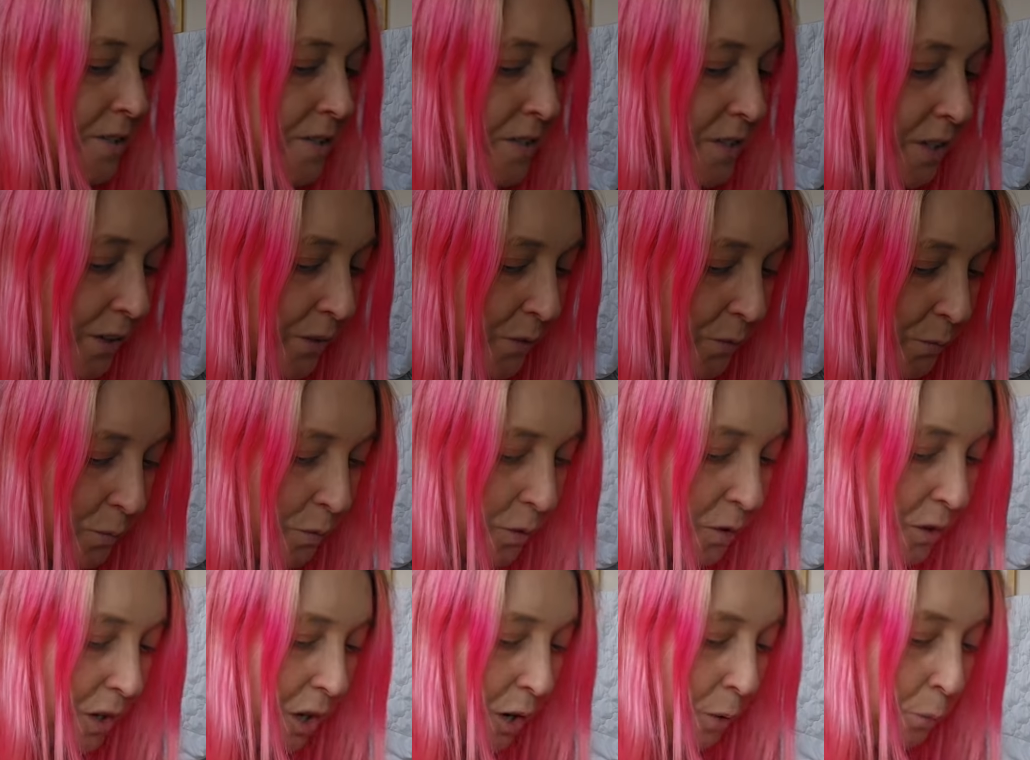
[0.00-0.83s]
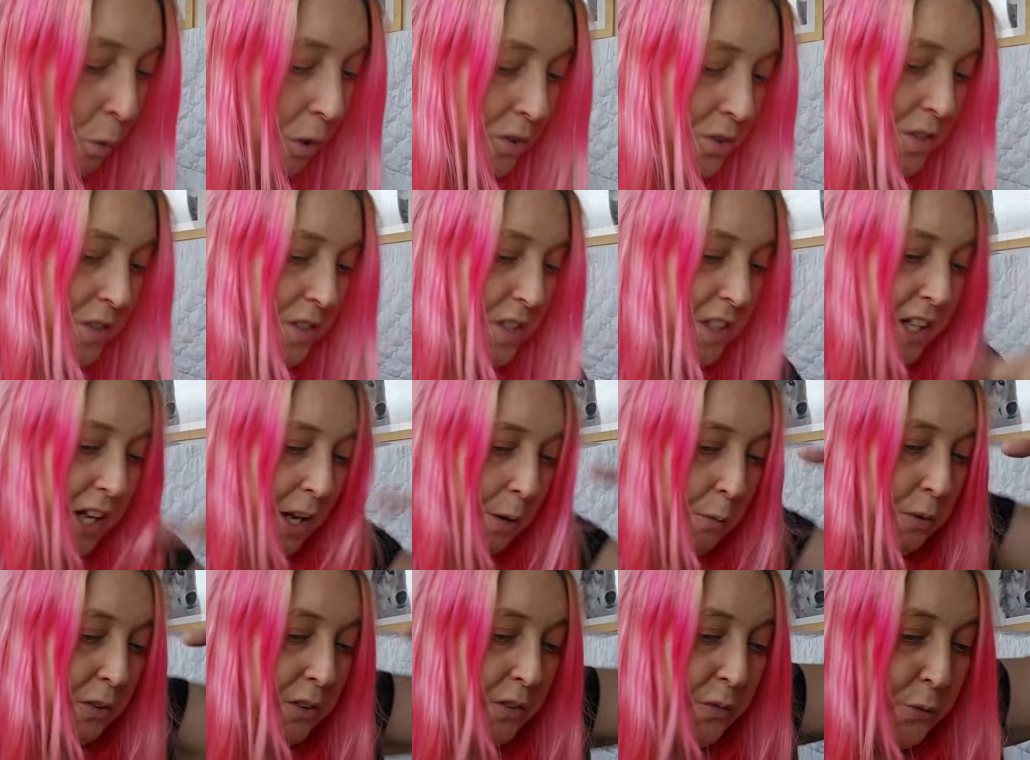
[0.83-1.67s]
So I wanted to
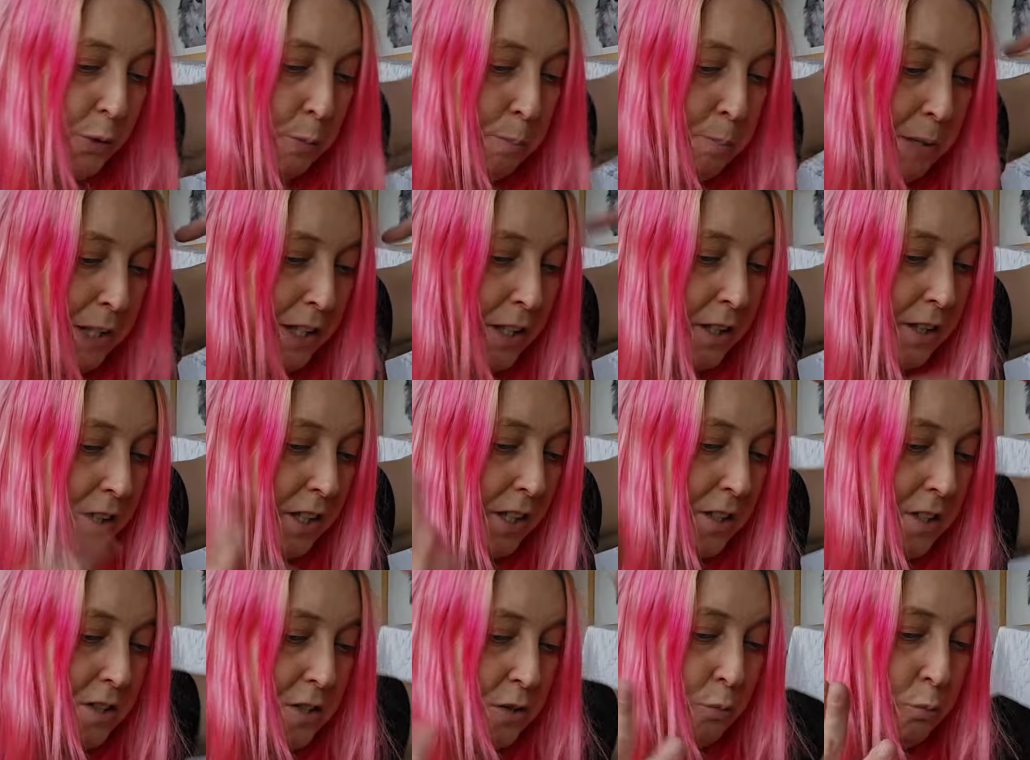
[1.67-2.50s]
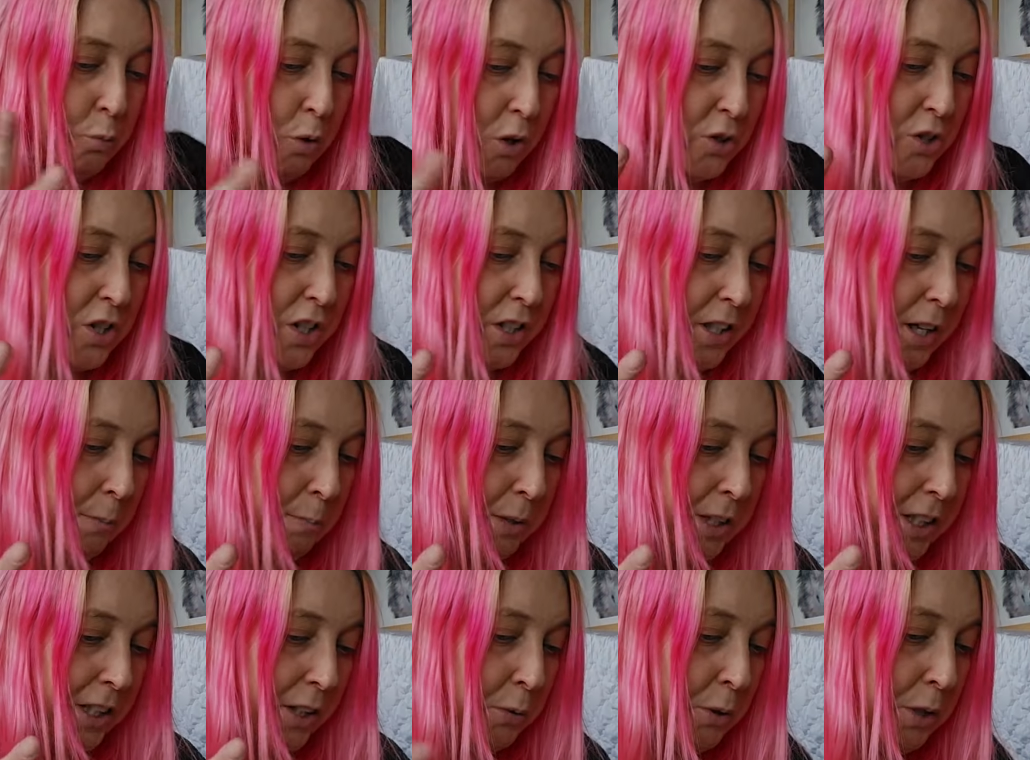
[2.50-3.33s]
get one of the big things of washing
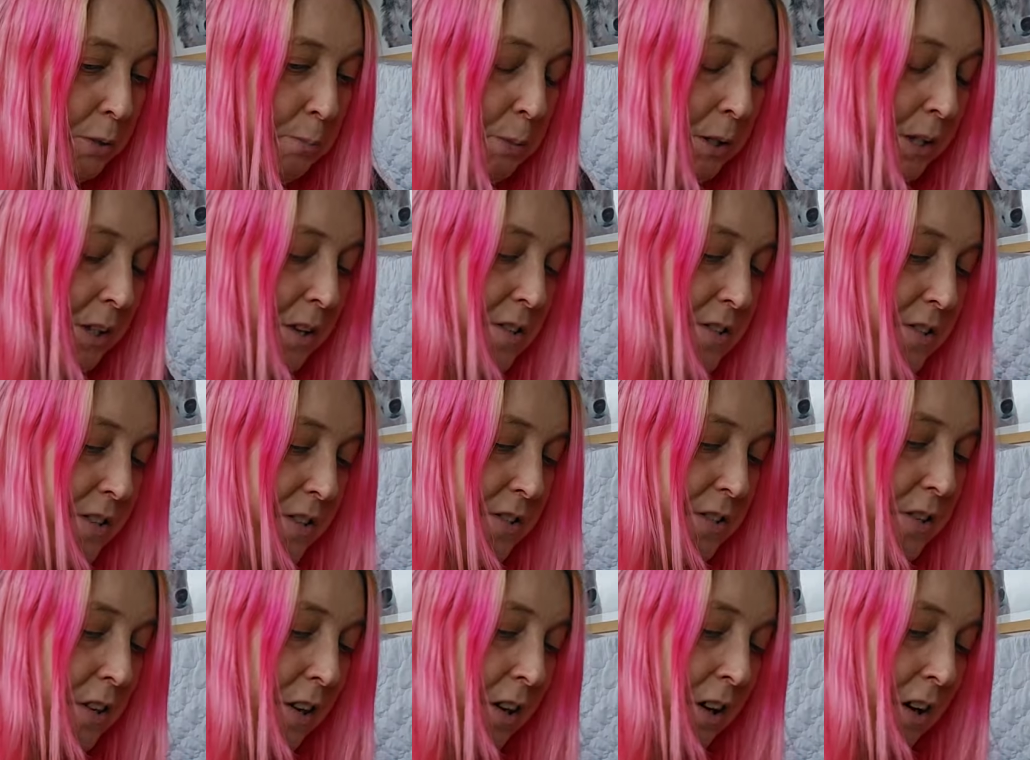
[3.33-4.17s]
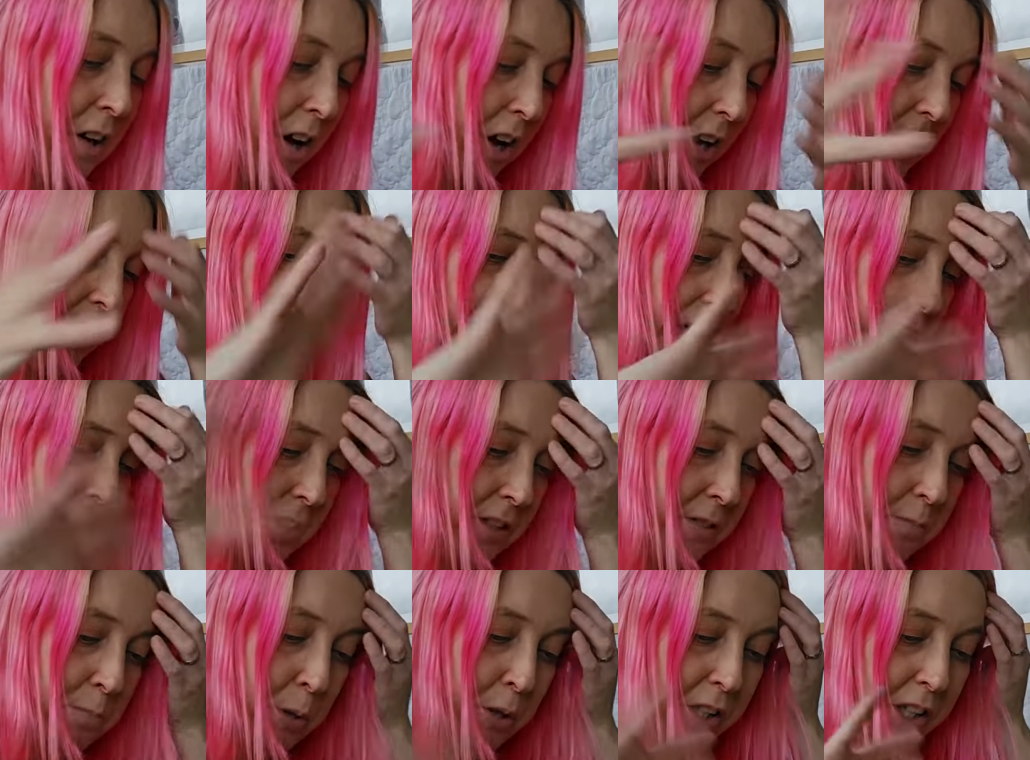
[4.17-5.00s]
up liquid because I like
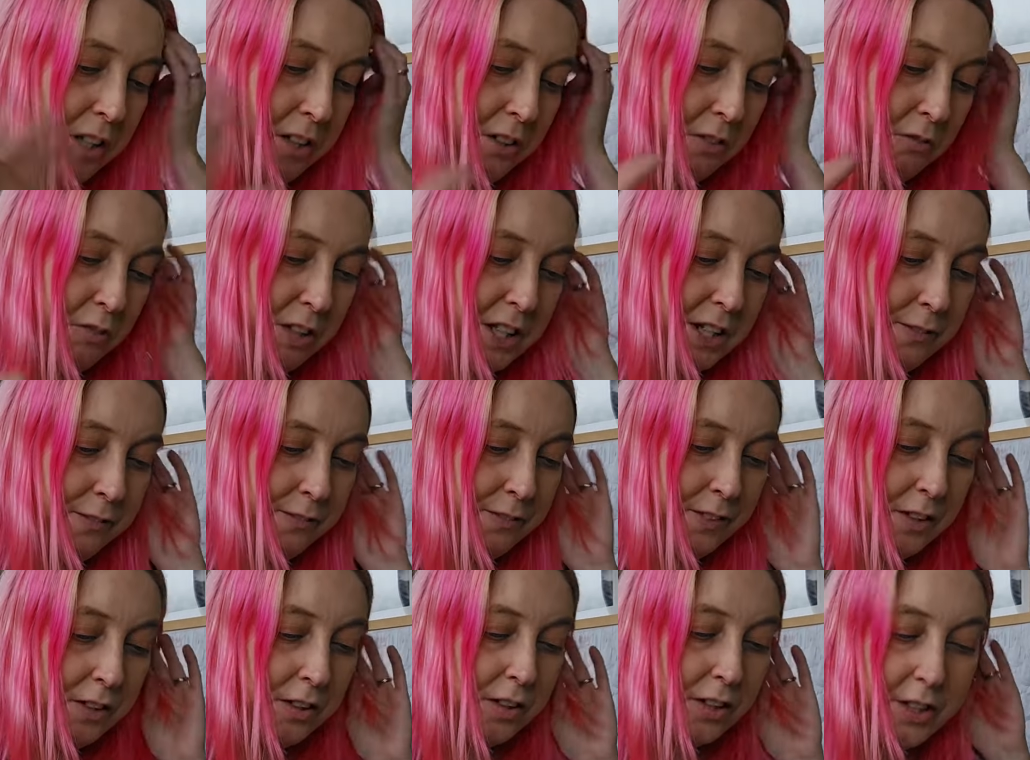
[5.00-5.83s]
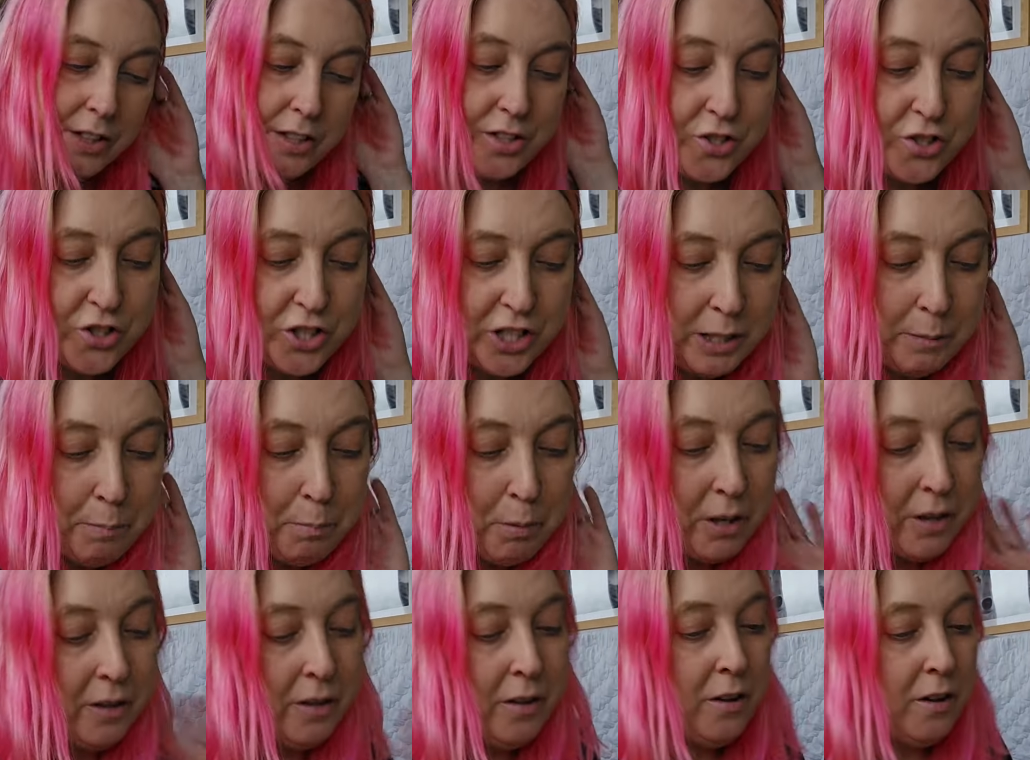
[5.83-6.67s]
to put it in a refill and it's
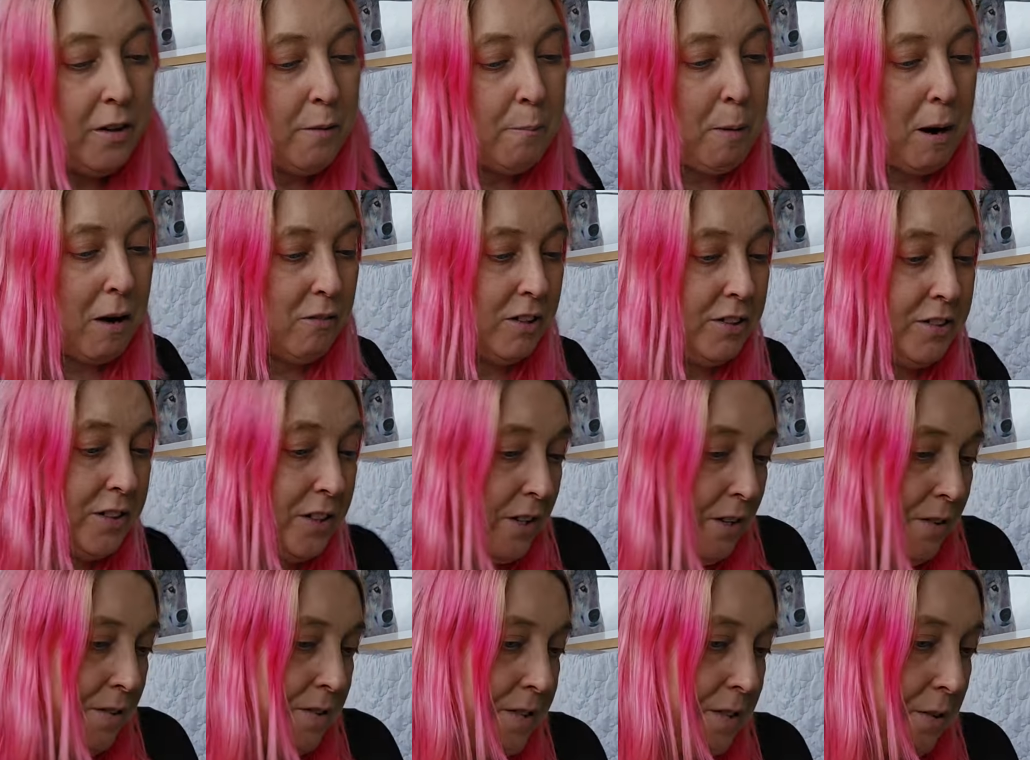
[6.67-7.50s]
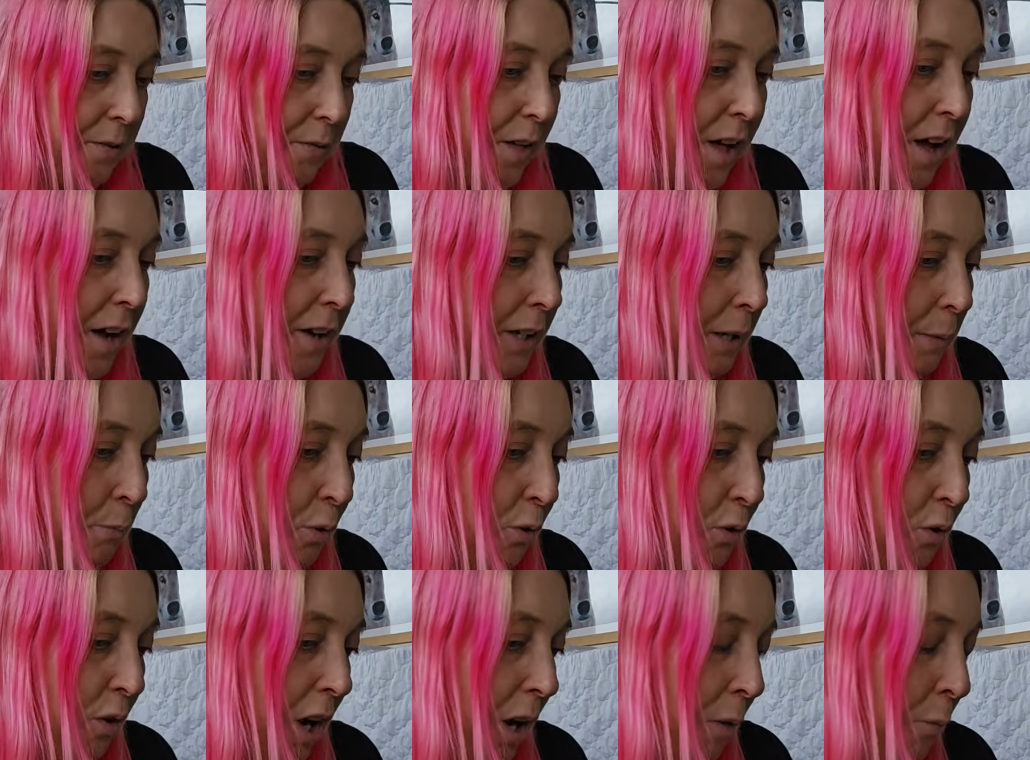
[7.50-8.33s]
cheaper. Apparently they don't sell that
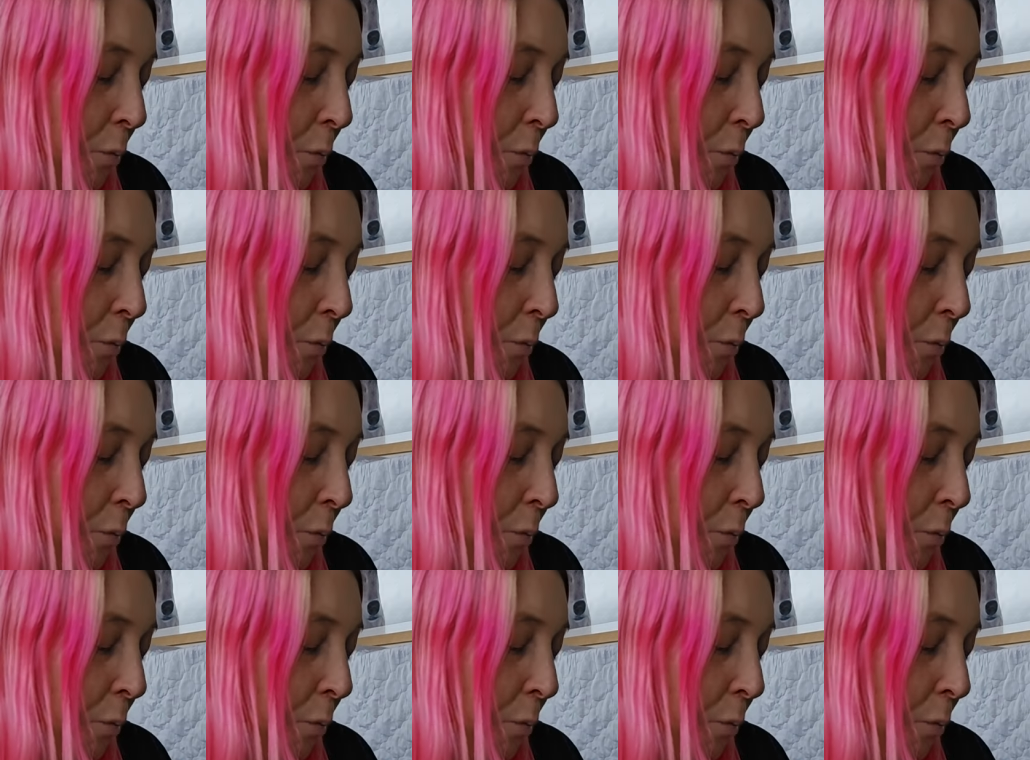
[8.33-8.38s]
anymore.